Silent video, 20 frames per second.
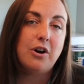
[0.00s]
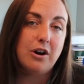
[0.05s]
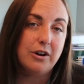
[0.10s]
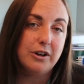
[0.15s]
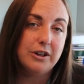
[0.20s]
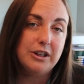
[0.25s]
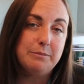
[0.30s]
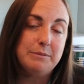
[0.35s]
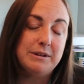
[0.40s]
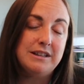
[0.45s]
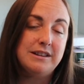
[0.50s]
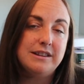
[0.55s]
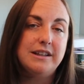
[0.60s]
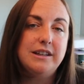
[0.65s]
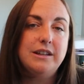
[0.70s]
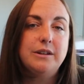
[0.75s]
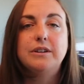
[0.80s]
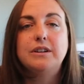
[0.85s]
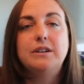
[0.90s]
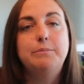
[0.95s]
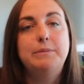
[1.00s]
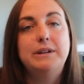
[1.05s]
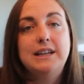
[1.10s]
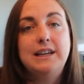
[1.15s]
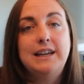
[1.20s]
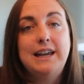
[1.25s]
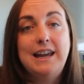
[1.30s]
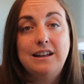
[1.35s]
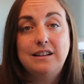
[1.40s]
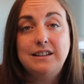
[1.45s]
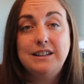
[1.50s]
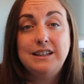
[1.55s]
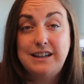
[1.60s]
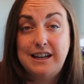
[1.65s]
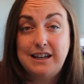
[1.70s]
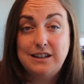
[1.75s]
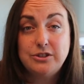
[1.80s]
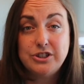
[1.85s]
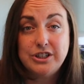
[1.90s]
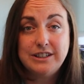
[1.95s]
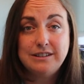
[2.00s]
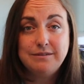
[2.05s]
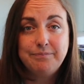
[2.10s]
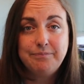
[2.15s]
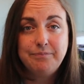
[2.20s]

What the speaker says: argument that you're committing alienation.